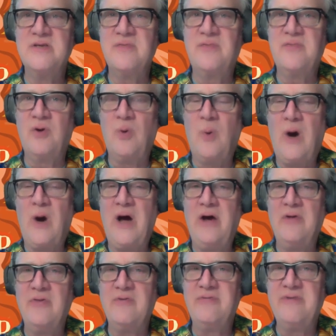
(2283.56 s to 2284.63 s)
for a while
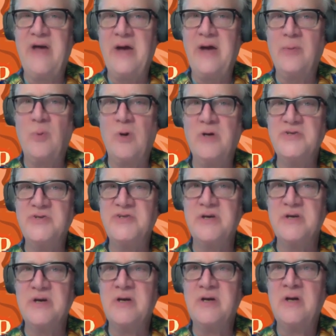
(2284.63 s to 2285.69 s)
the fad was
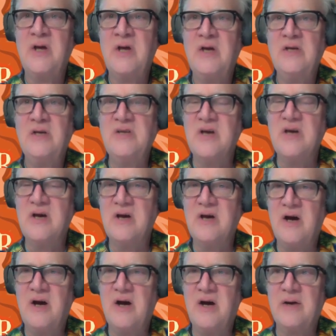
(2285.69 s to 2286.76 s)
to get
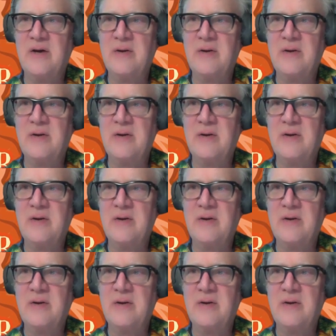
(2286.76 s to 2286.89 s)
a